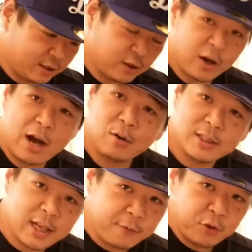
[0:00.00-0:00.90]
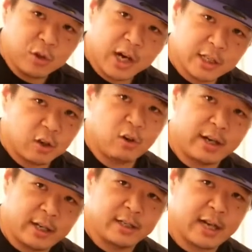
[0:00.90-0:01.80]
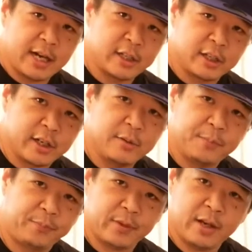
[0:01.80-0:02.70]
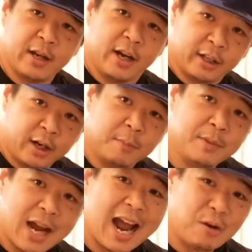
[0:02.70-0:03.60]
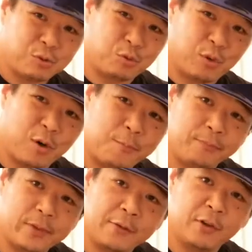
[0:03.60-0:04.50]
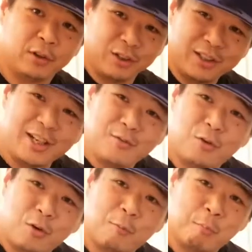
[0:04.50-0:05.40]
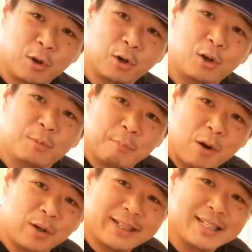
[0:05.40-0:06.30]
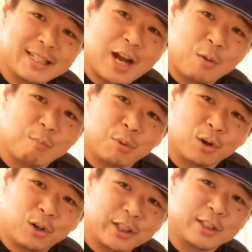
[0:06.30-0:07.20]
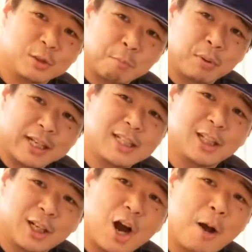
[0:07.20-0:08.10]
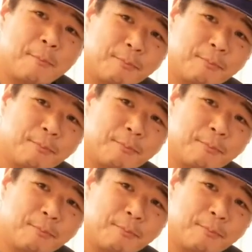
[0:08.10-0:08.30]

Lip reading: So I would say if you guys are in Daejeon, come to House Grill. If you're looking for a burger, American style burger, there's a place to come.